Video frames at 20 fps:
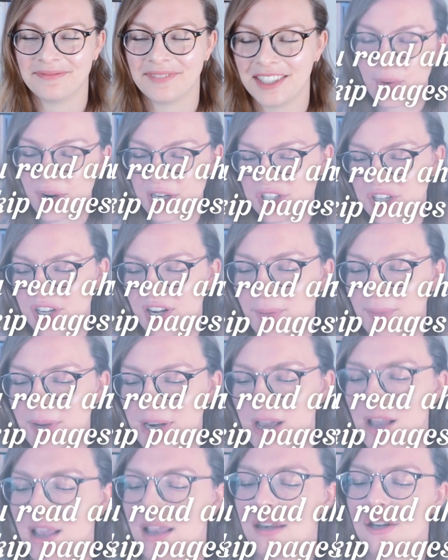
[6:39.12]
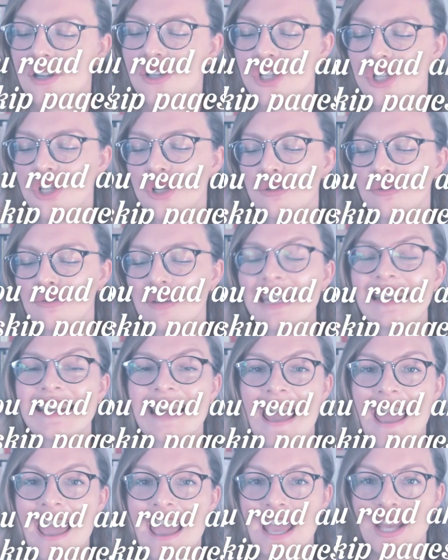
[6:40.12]
Question number 9, do you read
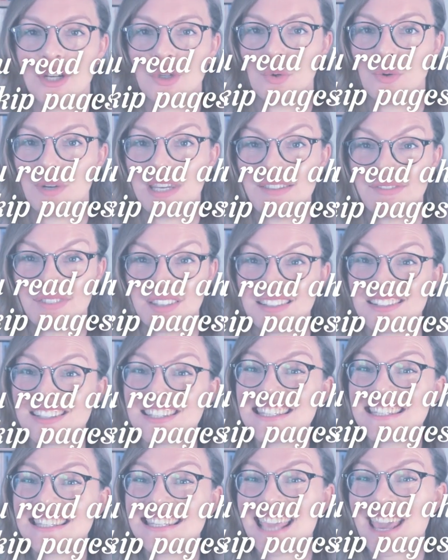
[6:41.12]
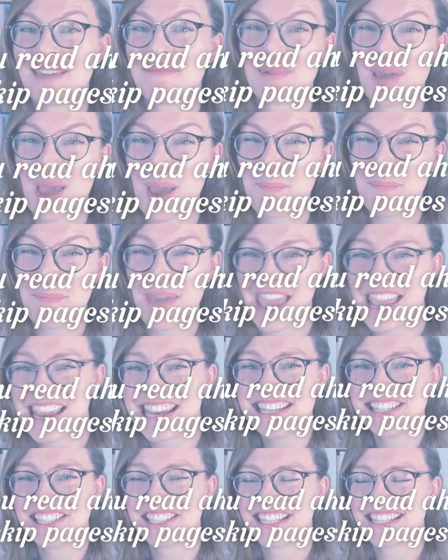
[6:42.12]
ahead or even skip
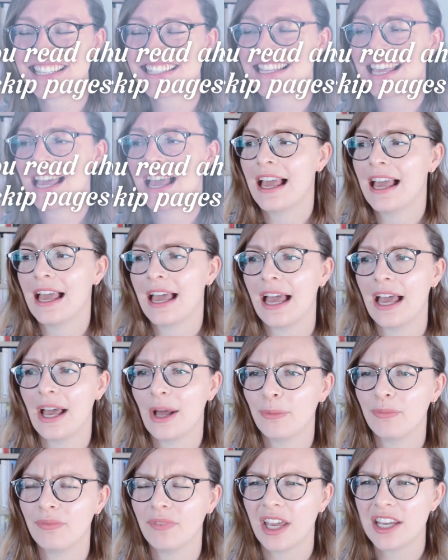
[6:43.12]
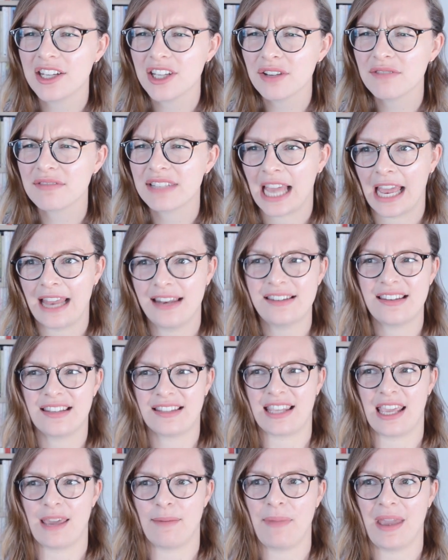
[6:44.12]
pages? I don't tend to
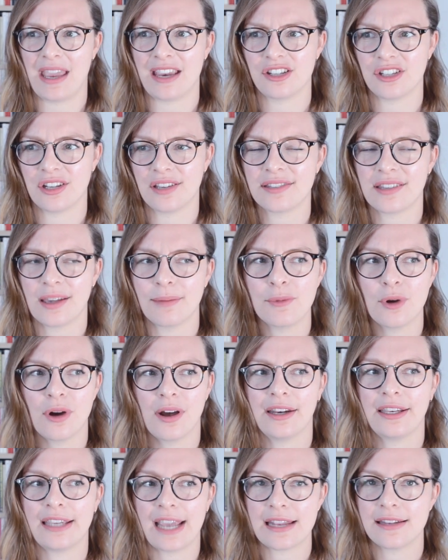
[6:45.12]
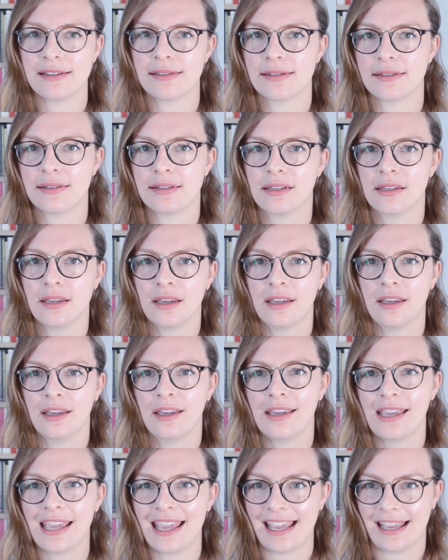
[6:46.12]
skip pages. I'm not against
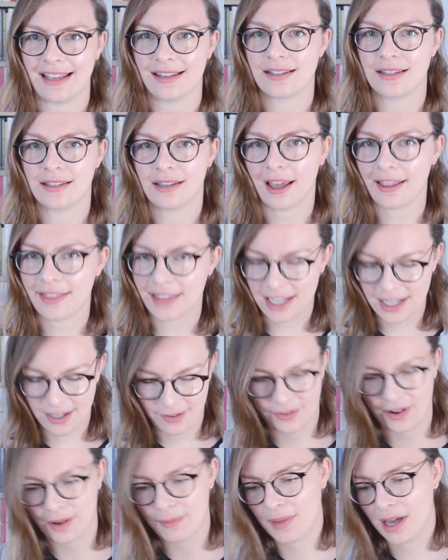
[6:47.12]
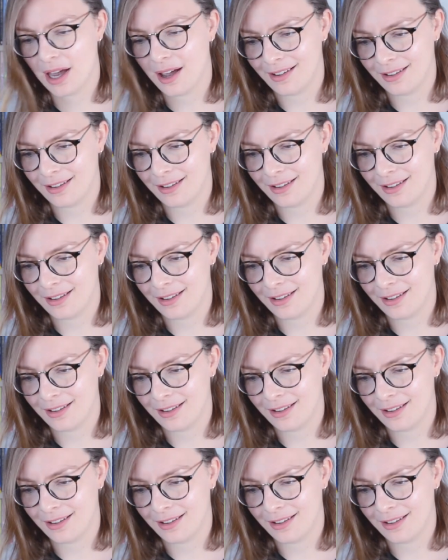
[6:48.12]
it. I think if I'm